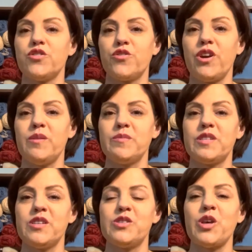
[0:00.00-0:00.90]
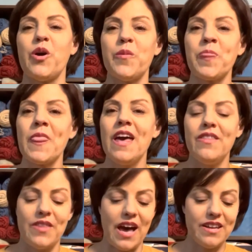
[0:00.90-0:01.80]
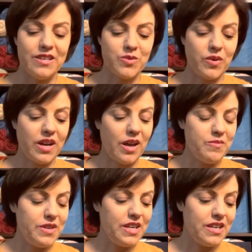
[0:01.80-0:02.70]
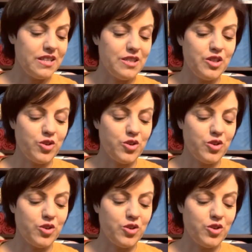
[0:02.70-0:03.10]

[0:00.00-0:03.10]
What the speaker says: grams. So that is what I'm knitting this